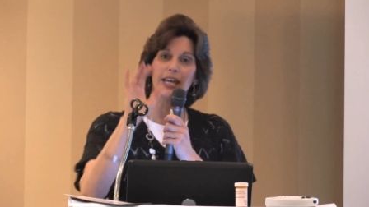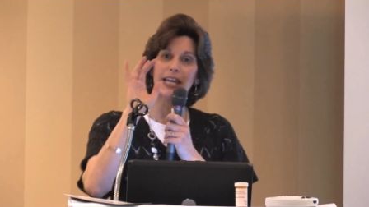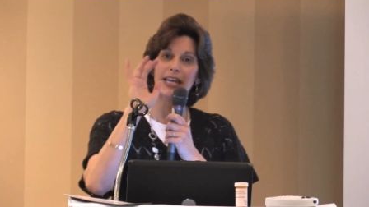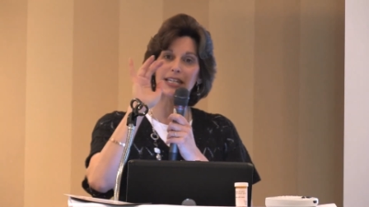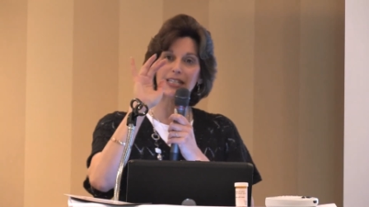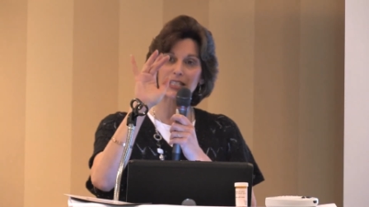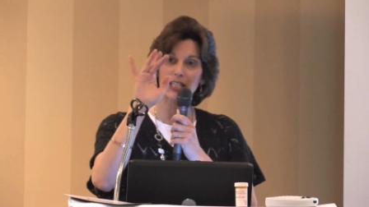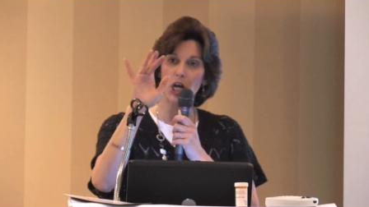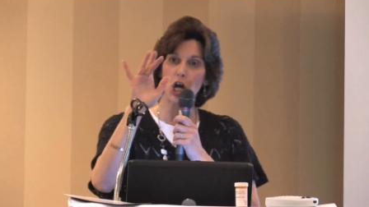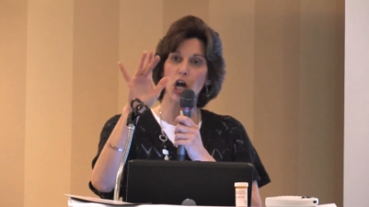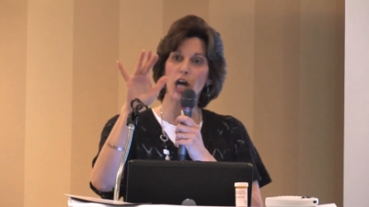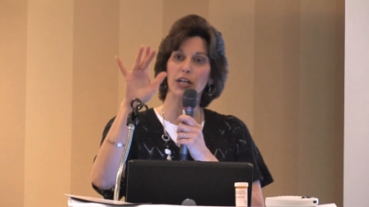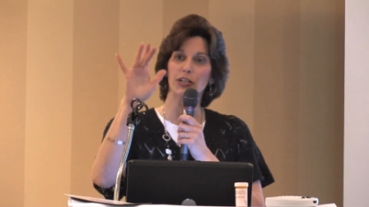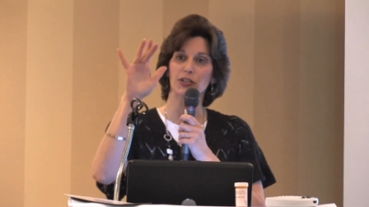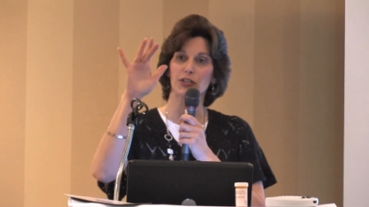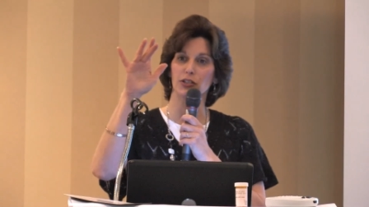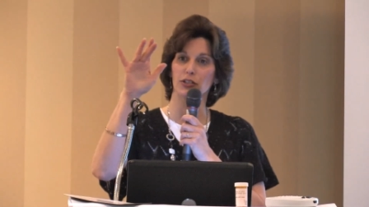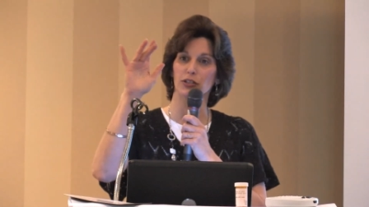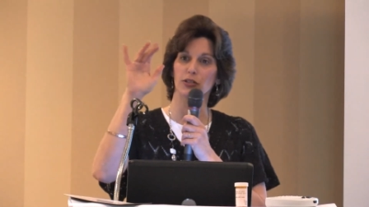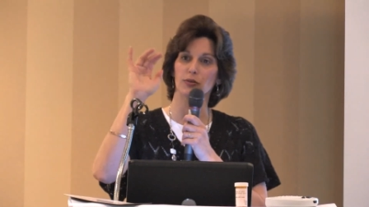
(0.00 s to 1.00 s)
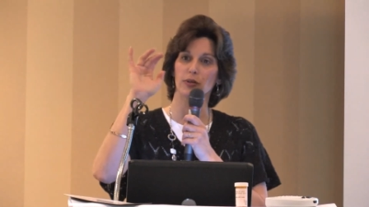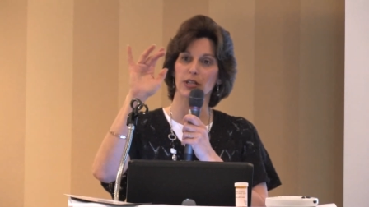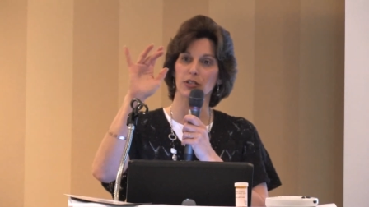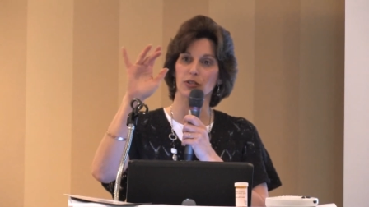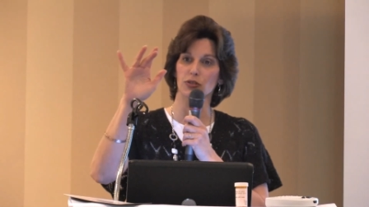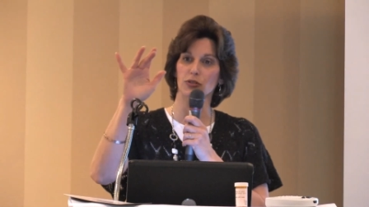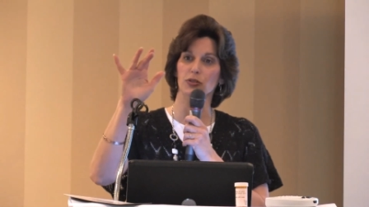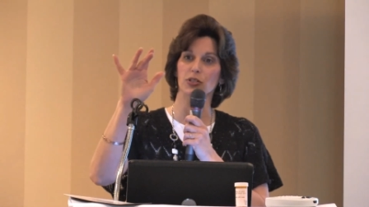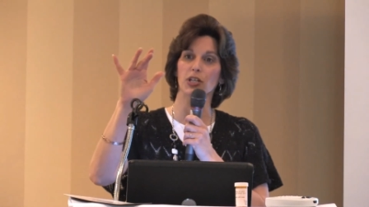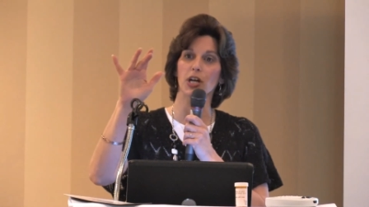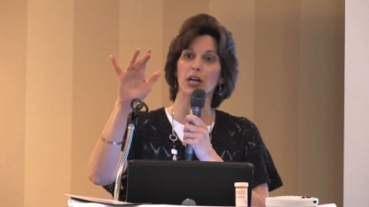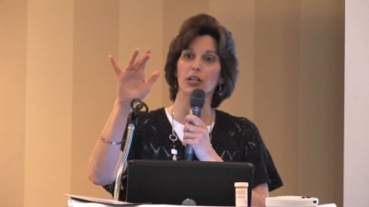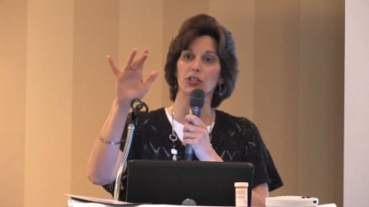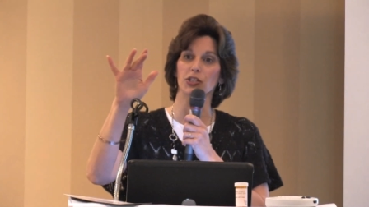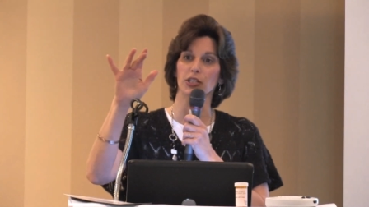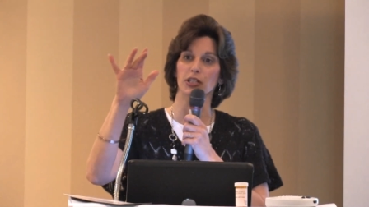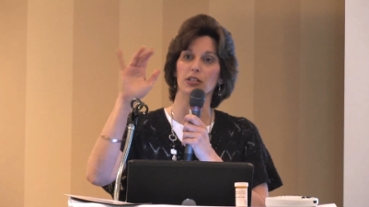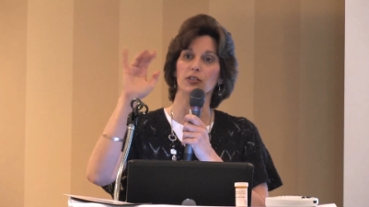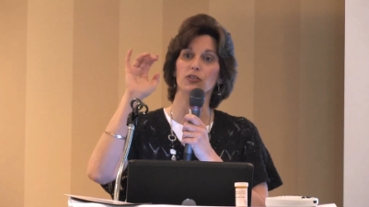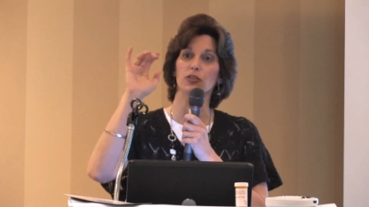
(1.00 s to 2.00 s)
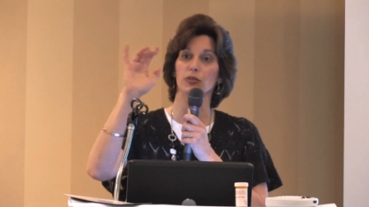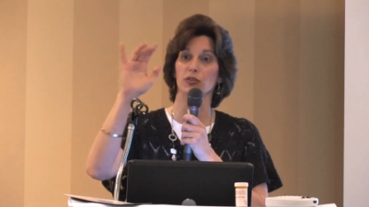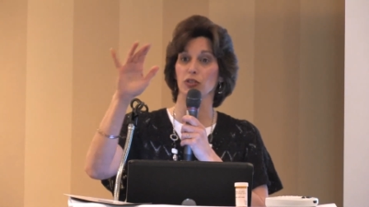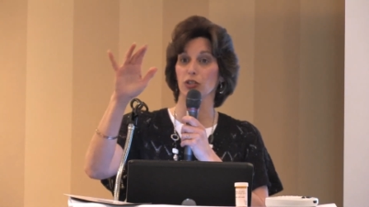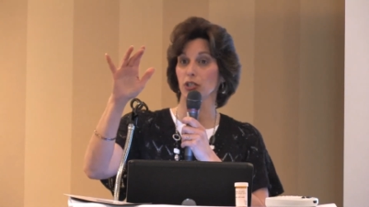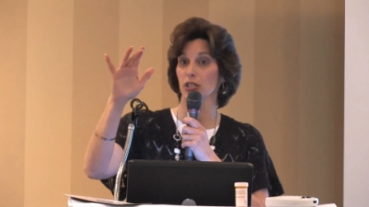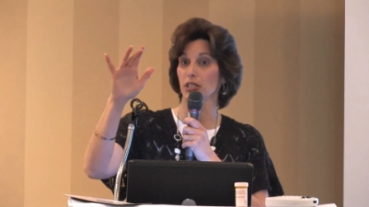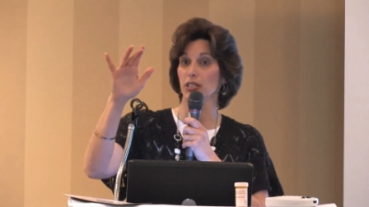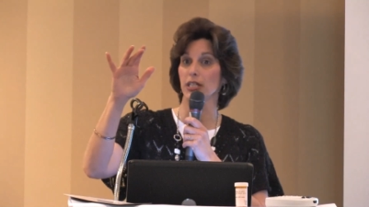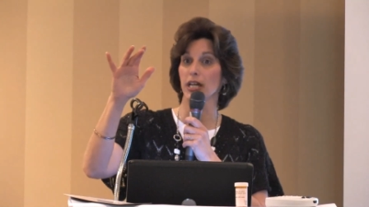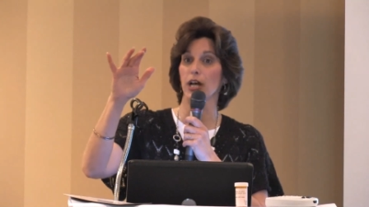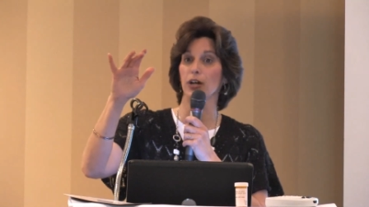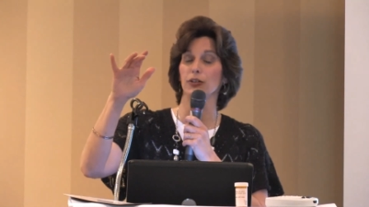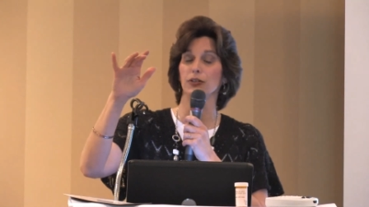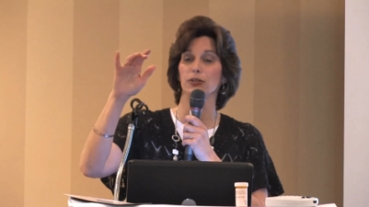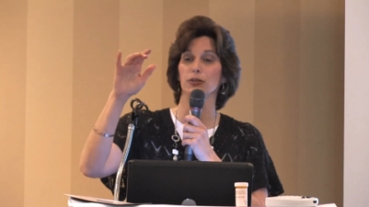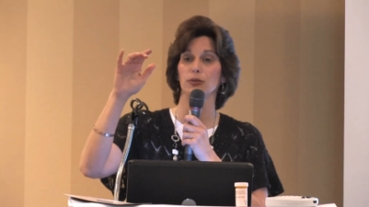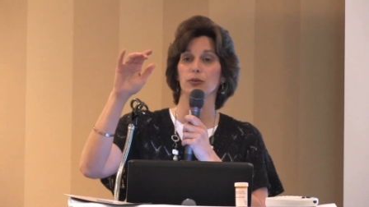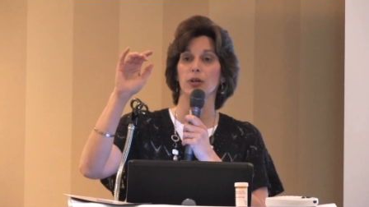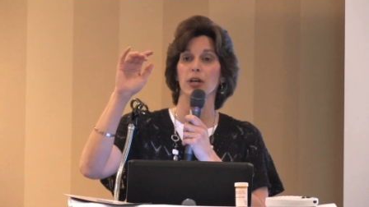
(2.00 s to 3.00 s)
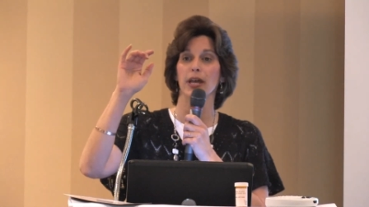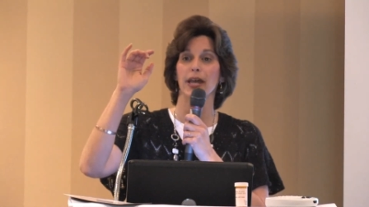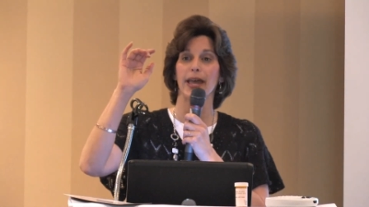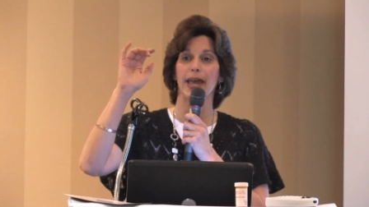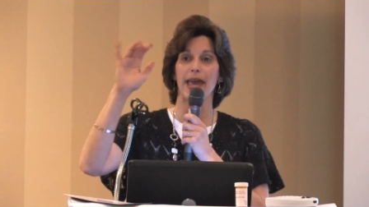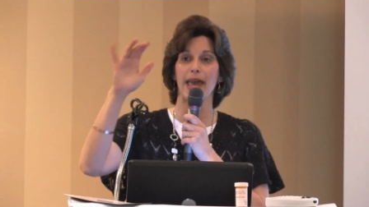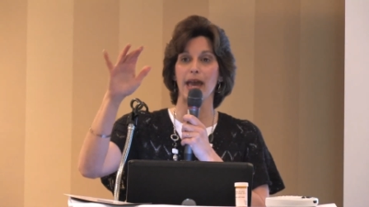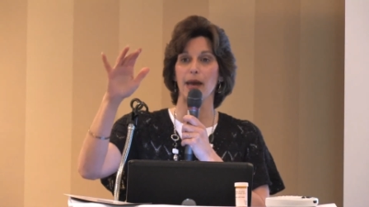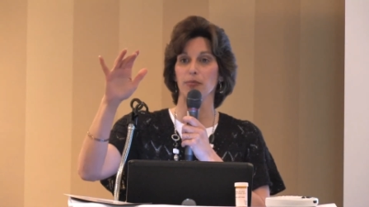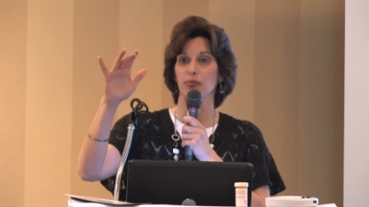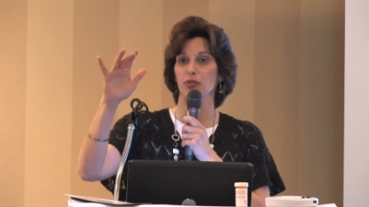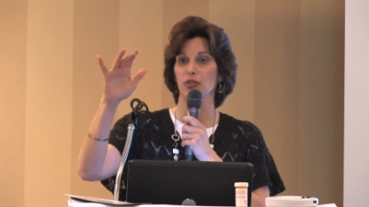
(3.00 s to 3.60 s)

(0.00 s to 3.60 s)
It talks to you as you're touching it. So it's going to tell you App